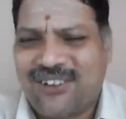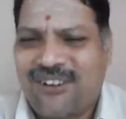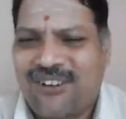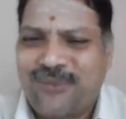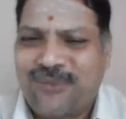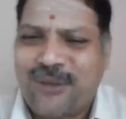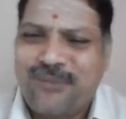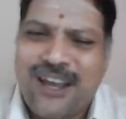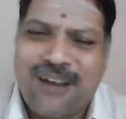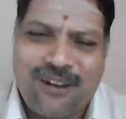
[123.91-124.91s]
or it may
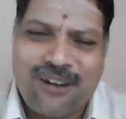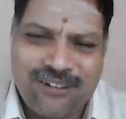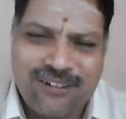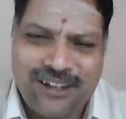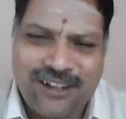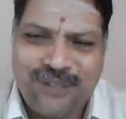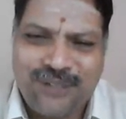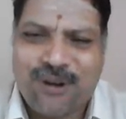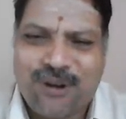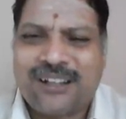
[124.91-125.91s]
be any
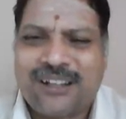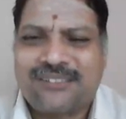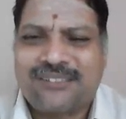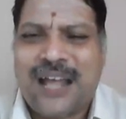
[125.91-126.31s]
product